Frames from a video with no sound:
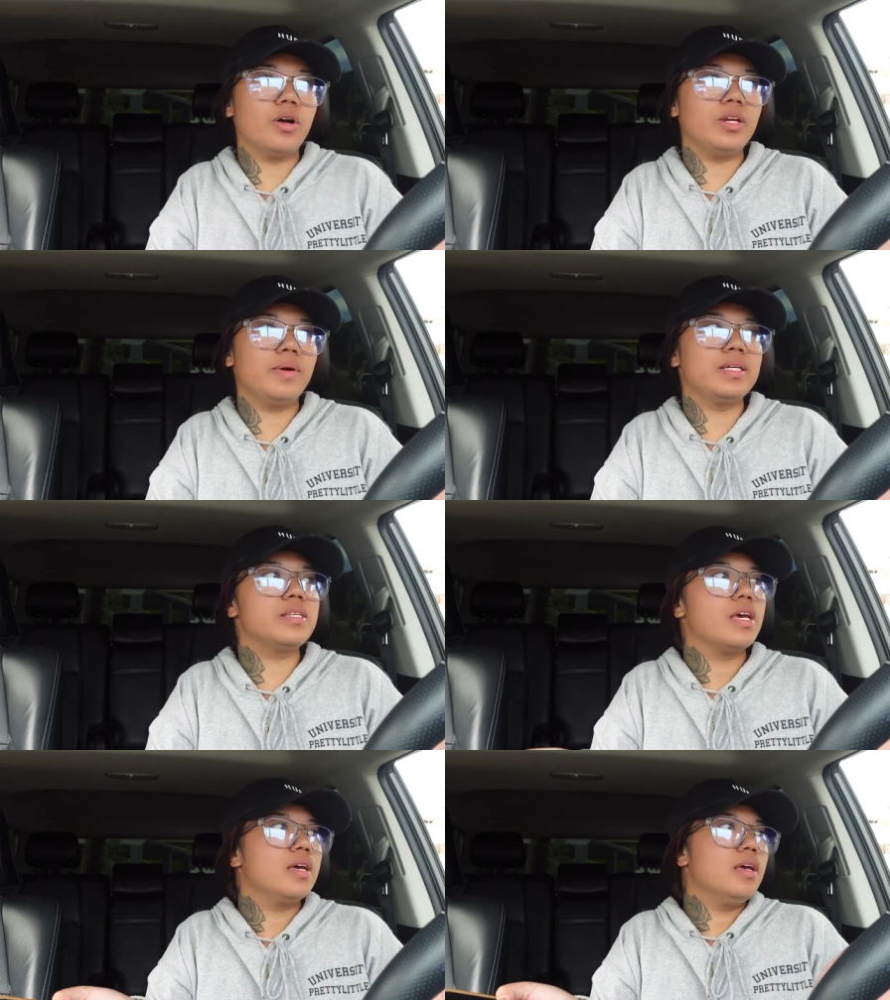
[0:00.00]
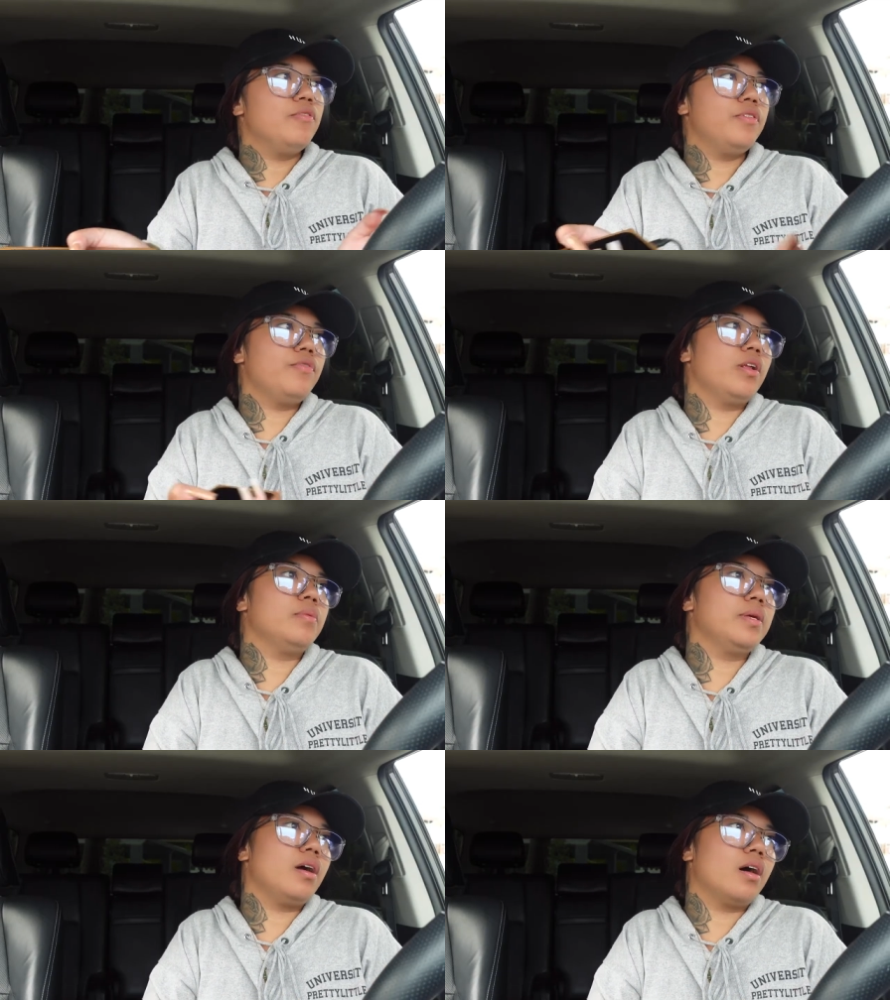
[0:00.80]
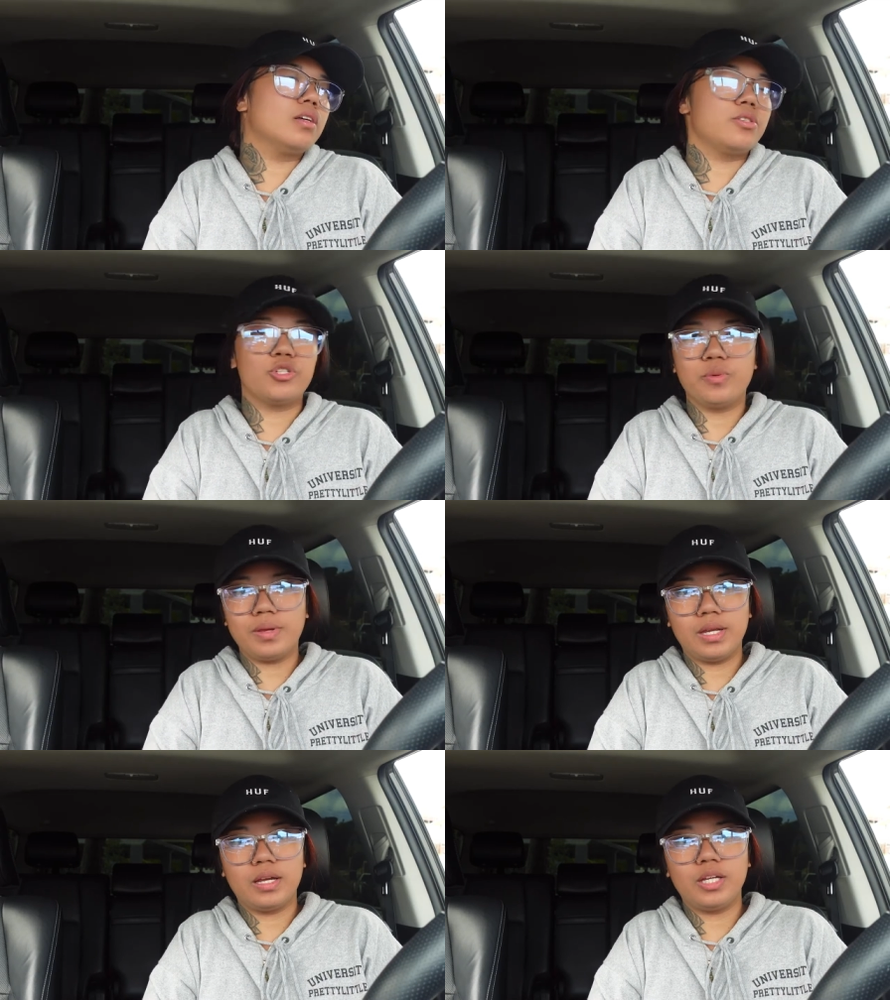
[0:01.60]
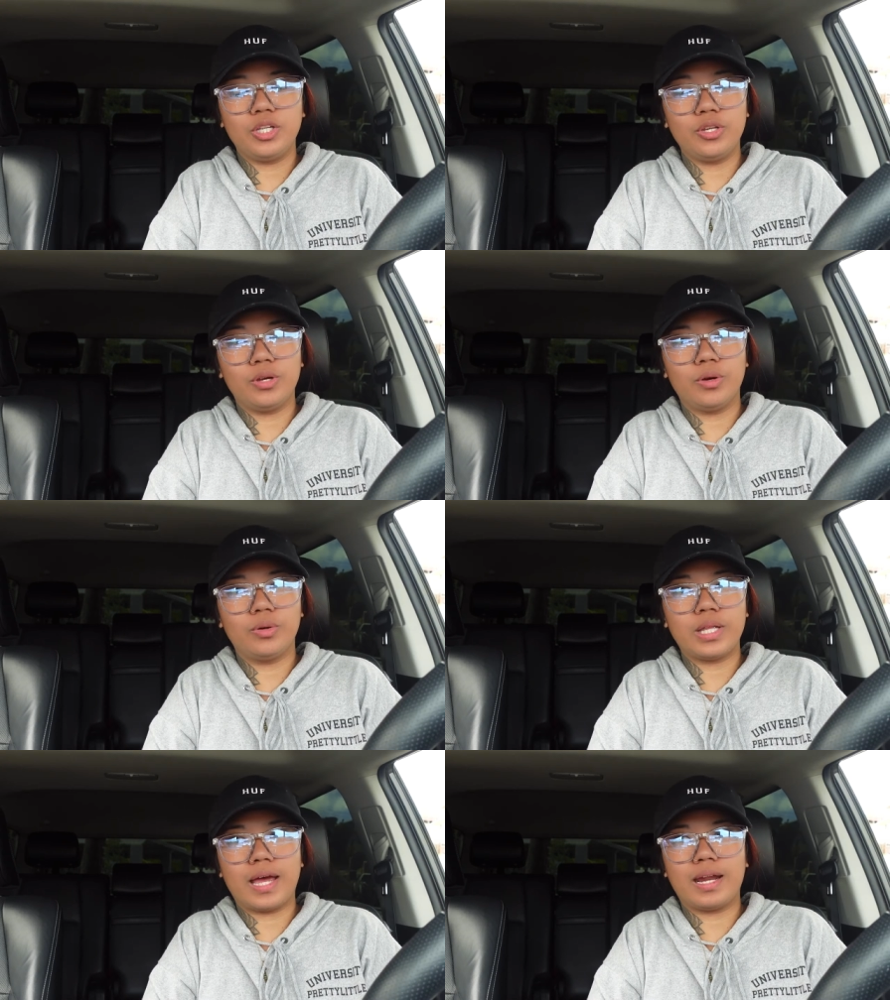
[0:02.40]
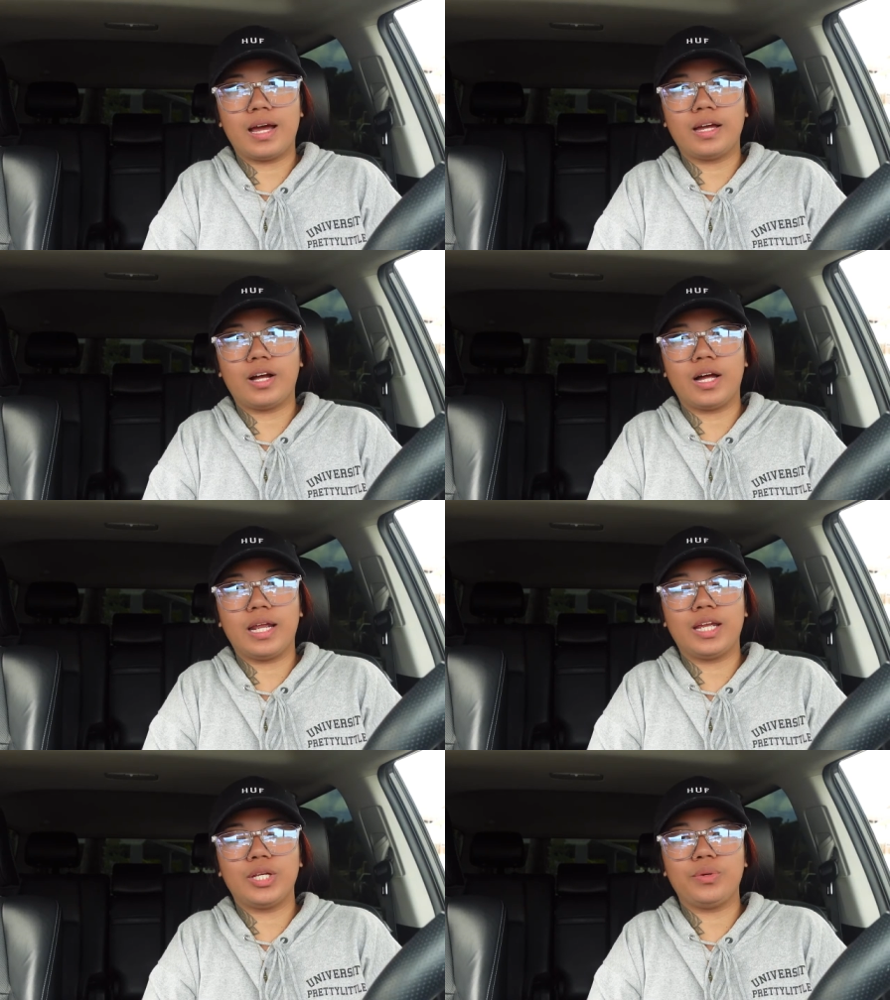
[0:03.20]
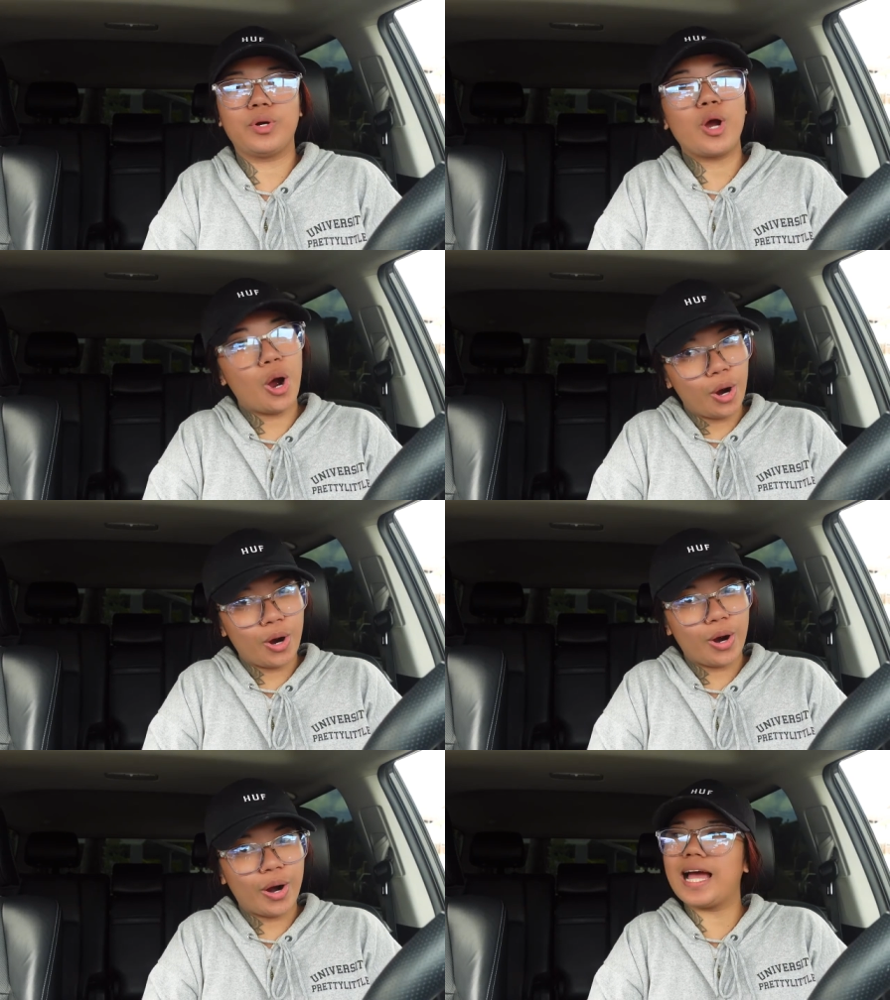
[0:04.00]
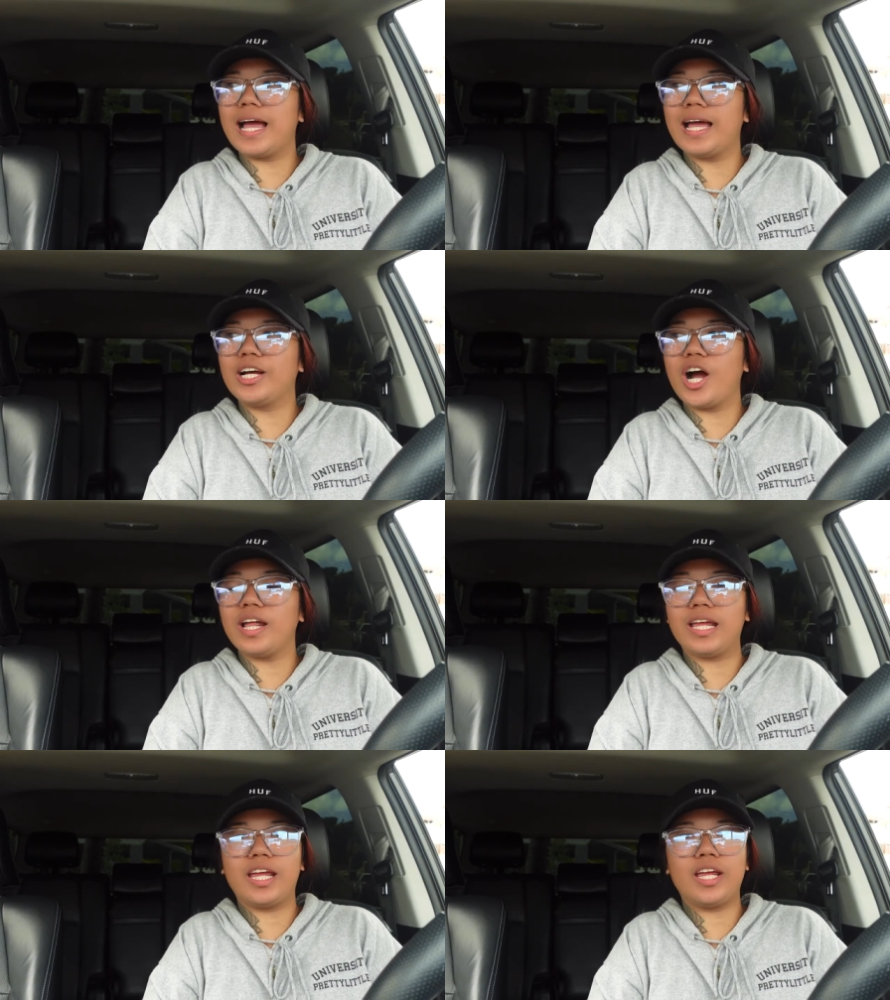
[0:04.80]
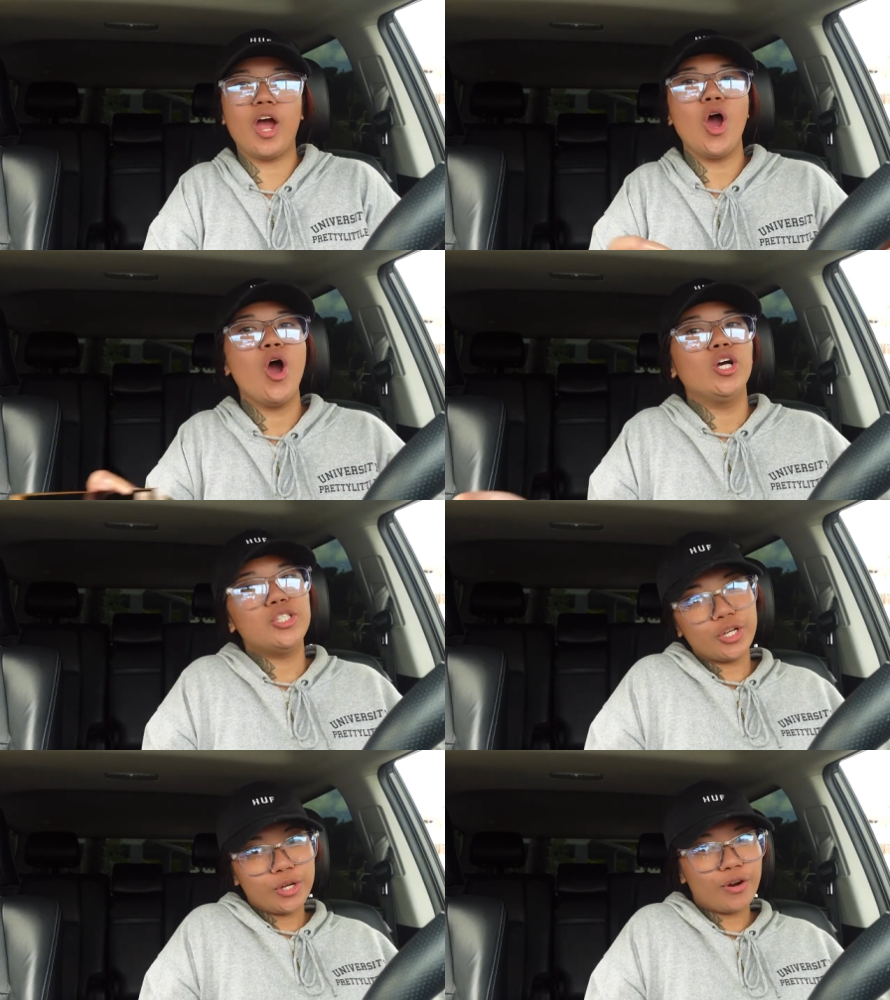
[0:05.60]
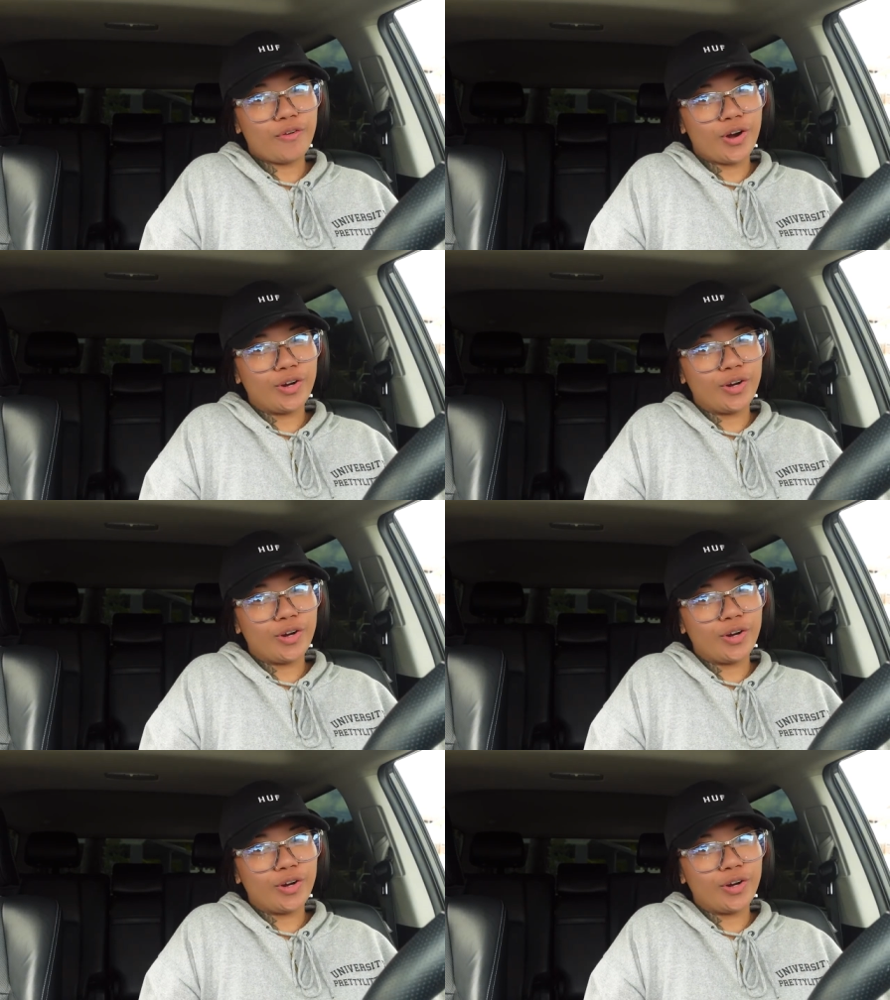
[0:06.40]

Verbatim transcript: anyways, if you follow me on social media, you know that I got a new car. I got a Toyota four